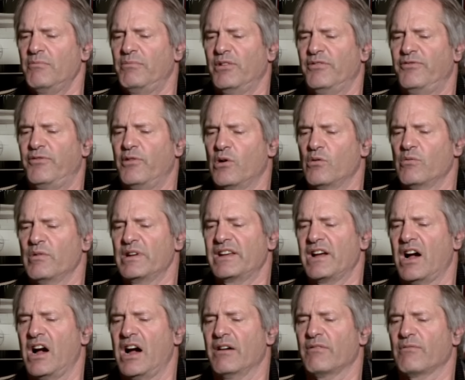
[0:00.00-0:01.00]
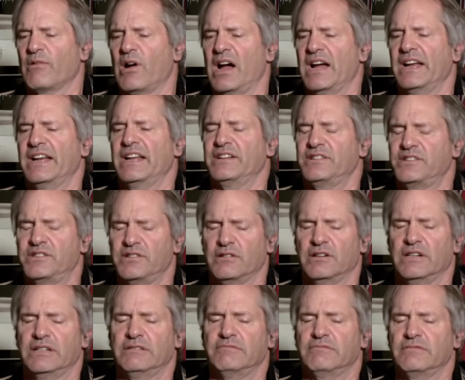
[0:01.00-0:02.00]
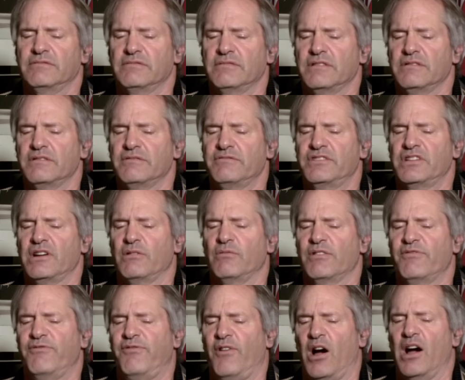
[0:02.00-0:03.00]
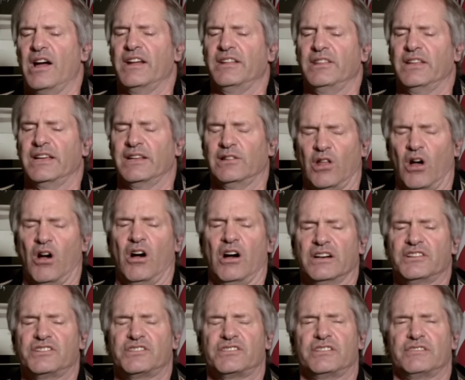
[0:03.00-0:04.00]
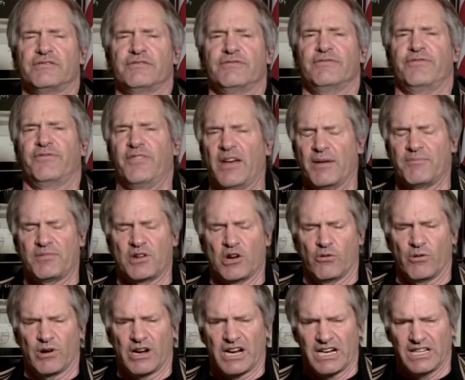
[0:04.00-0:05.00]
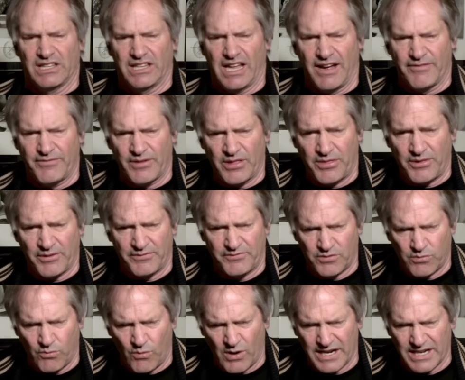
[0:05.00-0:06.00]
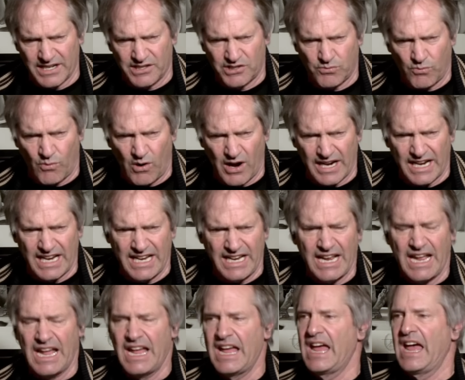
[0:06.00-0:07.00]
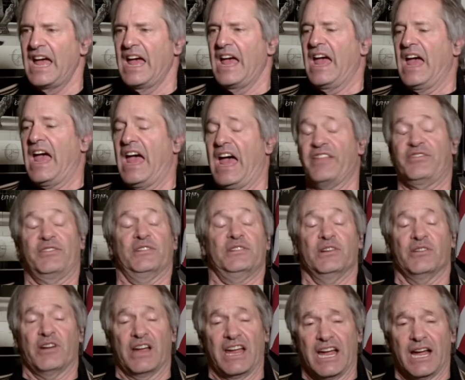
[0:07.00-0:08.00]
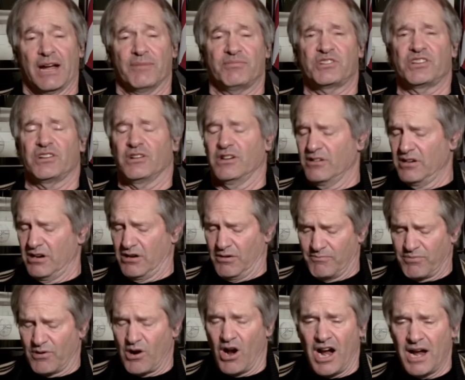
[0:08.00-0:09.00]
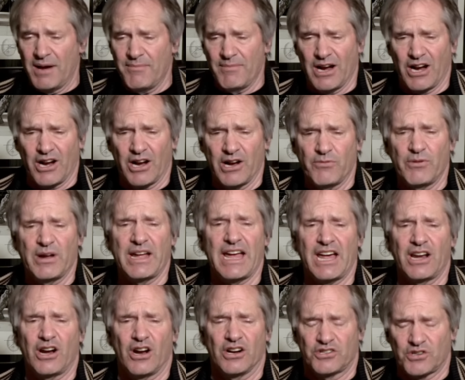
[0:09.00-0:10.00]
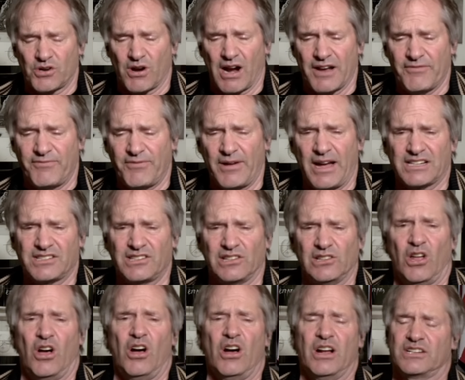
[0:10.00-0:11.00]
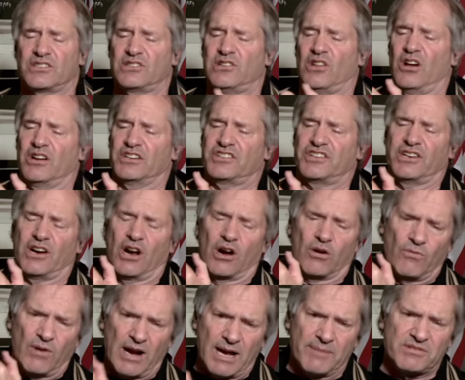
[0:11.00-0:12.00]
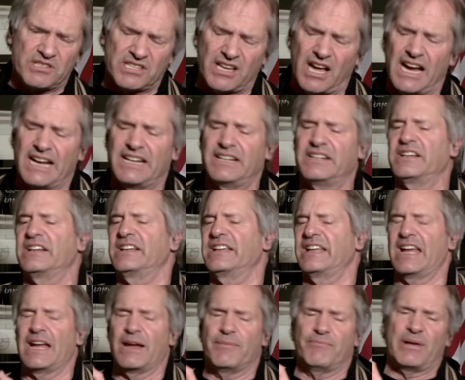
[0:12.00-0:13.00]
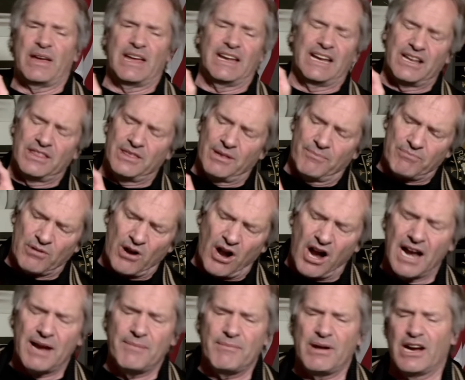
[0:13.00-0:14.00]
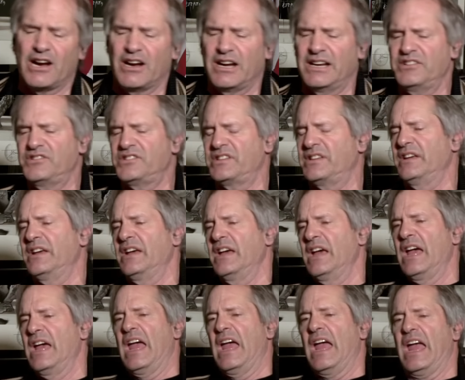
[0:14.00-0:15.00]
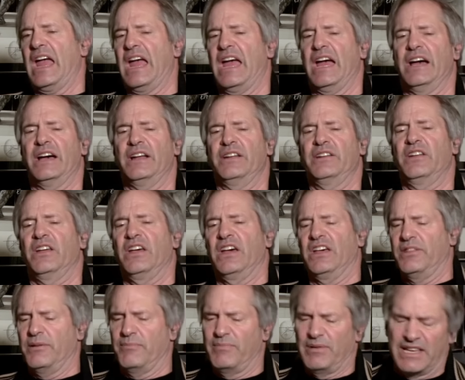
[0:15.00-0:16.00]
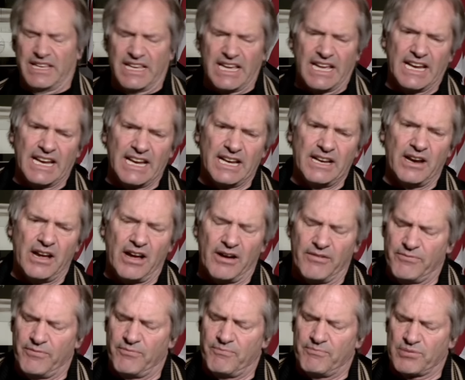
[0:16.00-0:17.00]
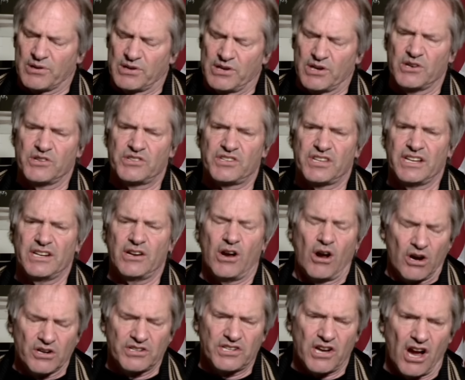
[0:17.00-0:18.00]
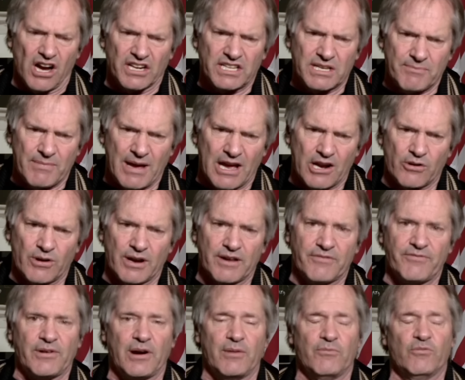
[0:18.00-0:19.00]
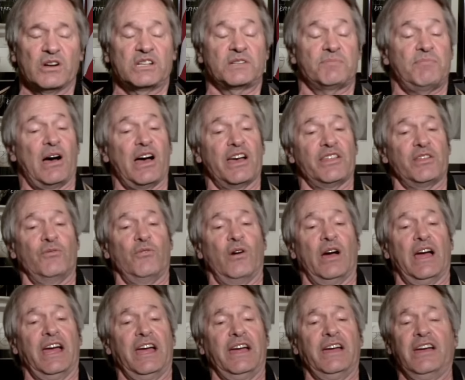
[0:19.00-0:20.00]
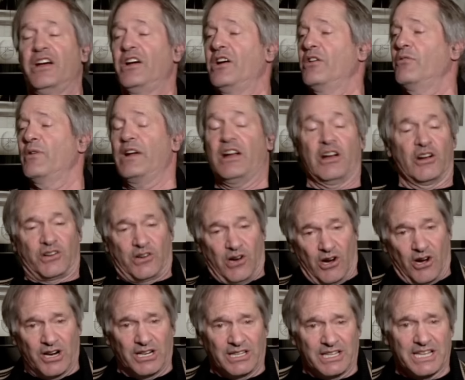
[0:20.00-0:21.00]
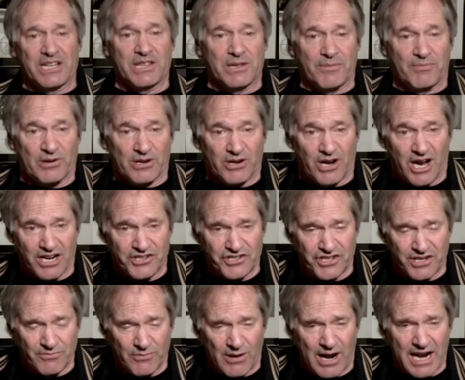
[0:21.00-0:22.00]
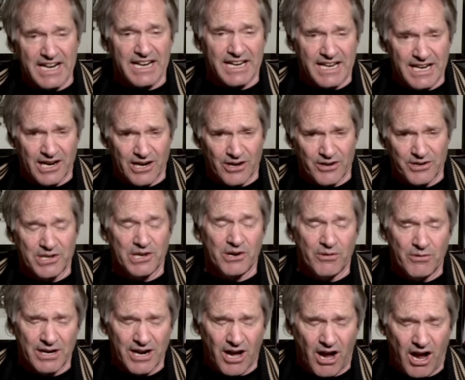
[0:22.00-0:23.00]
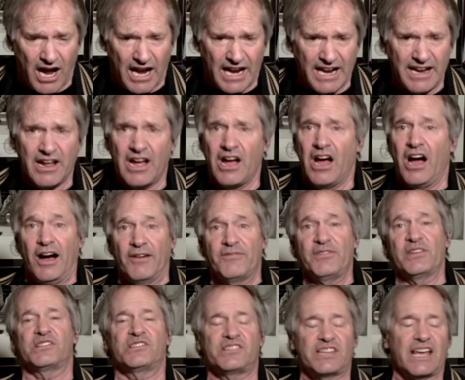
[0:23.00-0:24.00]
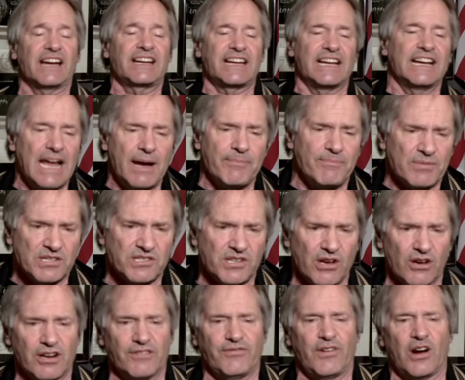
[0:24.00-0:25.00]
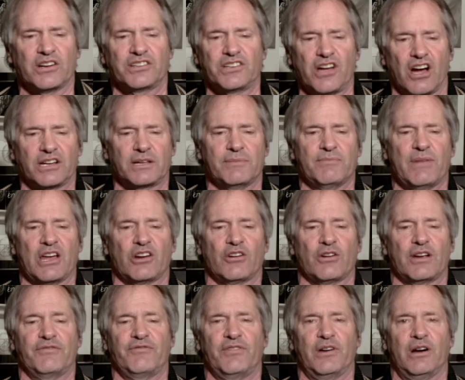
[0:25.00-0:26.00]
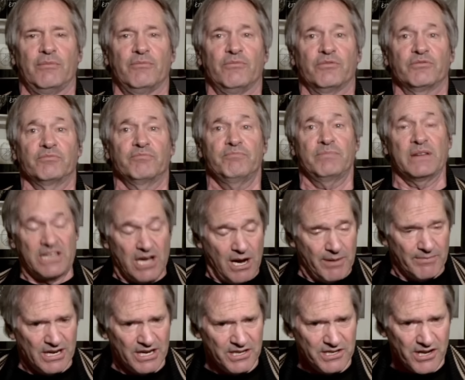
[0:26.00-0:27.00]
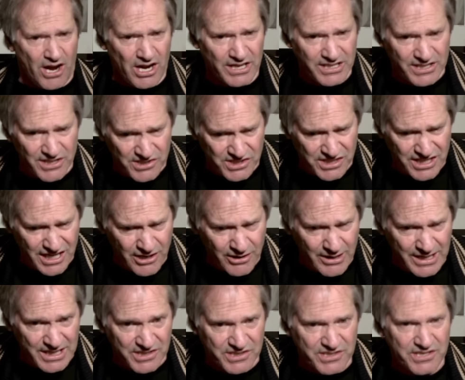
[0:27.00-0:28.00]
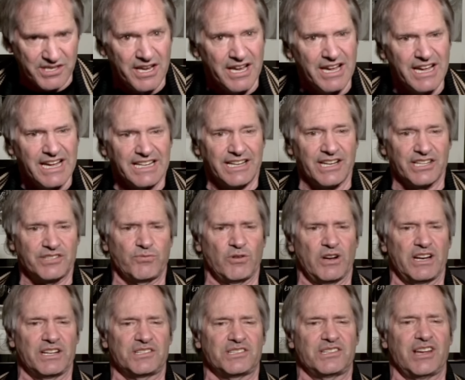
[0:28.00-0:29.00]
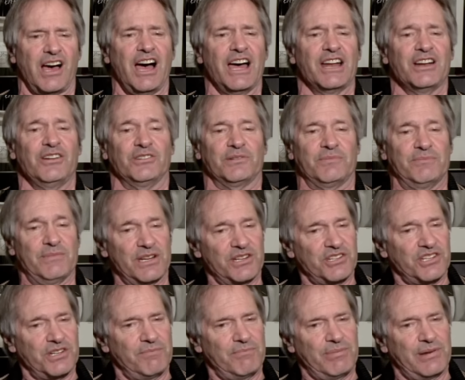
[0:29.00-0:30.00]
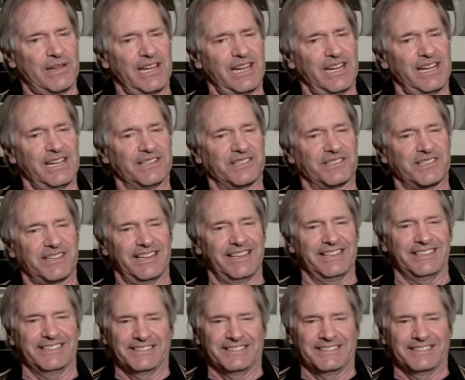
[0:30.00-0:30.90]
before we got right into it, until we finally launched February 11th of 2020 at the New Hampshire primary. We had our trifecta launching our website, campaigning the primaries, and the beginning of producing our documentary film, which, by the way, we are currently in the production right here, you and I, of the second episode of our documentary film, becoming a docuseries. Guess what it's titled? Mission Peace.